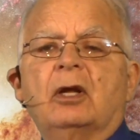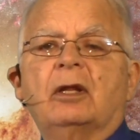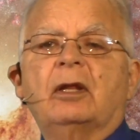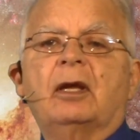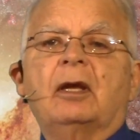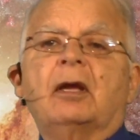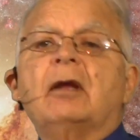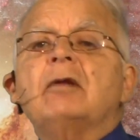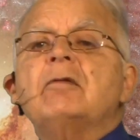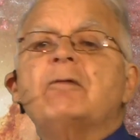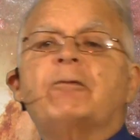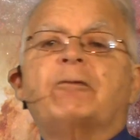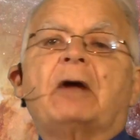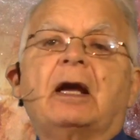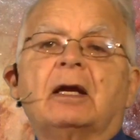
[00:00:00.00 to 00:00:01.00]
they in
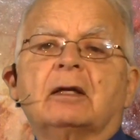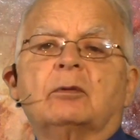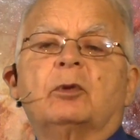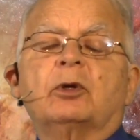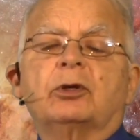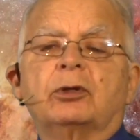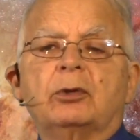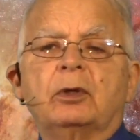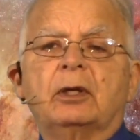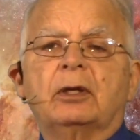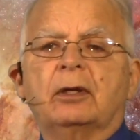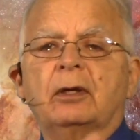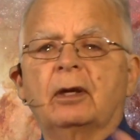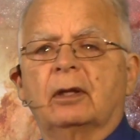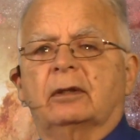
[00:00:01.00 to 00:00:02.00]
fact were
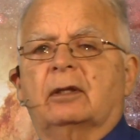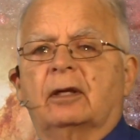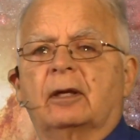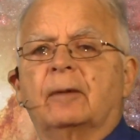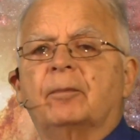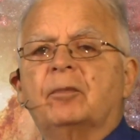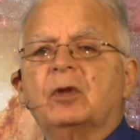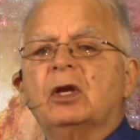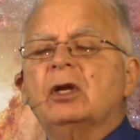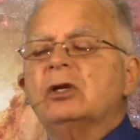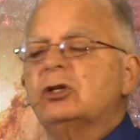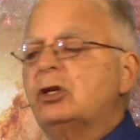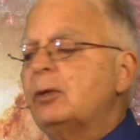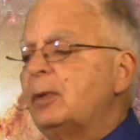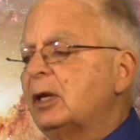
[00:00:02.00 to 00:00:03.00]
doing nothing.
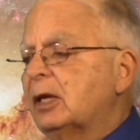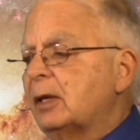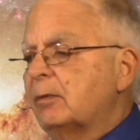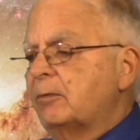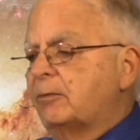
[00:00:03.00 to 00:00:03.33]
She became